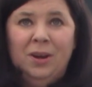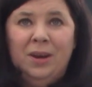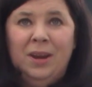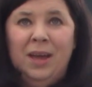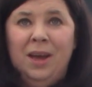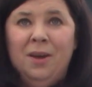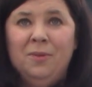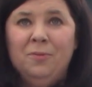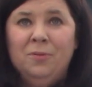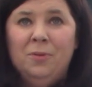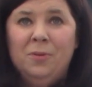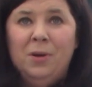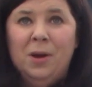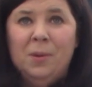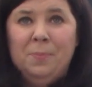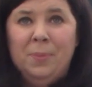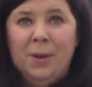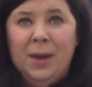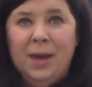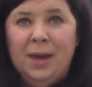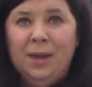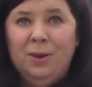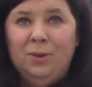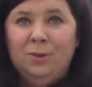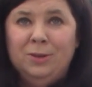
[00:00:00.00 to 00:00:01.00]
and have a
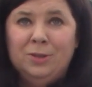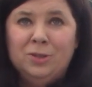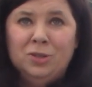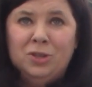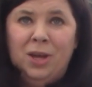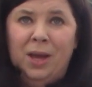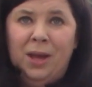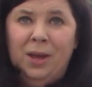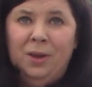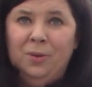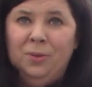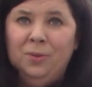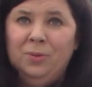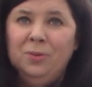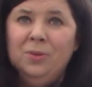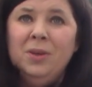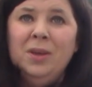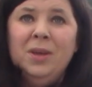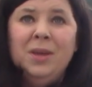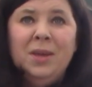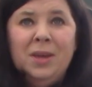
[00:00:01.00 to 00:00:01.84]
pet or a child